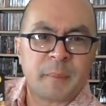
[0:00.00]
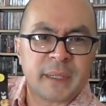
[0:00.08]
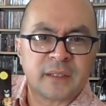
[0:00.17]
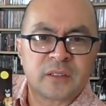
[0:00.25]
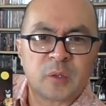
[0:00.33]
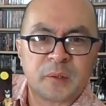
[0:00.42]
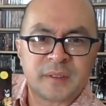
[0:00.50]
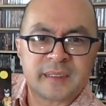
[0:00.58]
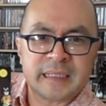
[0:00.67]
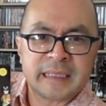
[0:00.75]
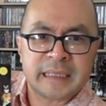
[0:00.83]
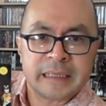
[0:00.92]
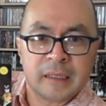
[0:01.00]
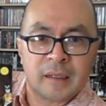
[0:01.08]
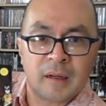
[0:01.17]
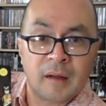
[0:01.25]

I being too OCD?